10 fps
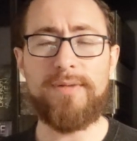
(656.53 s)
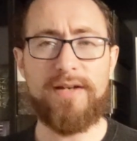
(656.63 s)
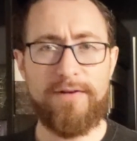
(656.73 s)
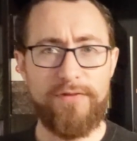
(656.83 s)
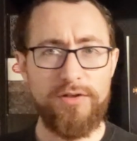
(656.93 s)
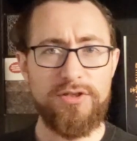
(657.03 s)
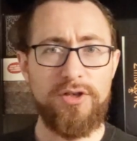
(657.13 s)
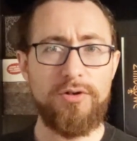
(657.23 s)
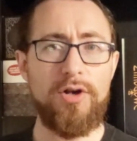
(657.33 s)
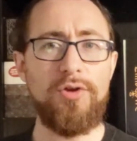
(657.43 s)
And for those that
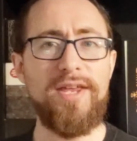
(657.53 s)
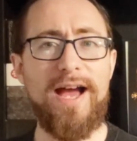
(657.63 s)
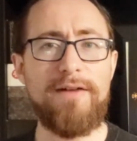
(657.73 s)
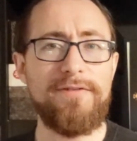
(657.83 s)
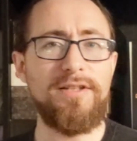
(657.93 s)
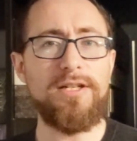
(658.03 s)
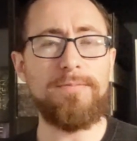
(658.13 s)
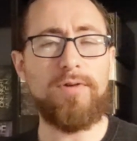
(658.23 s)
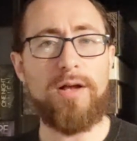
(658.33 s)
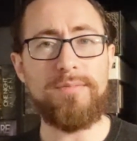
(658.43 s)
don't know, the alpha leader
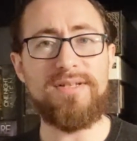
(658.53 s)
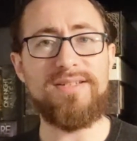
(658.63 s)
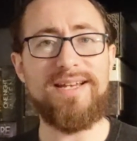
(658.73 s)
problem is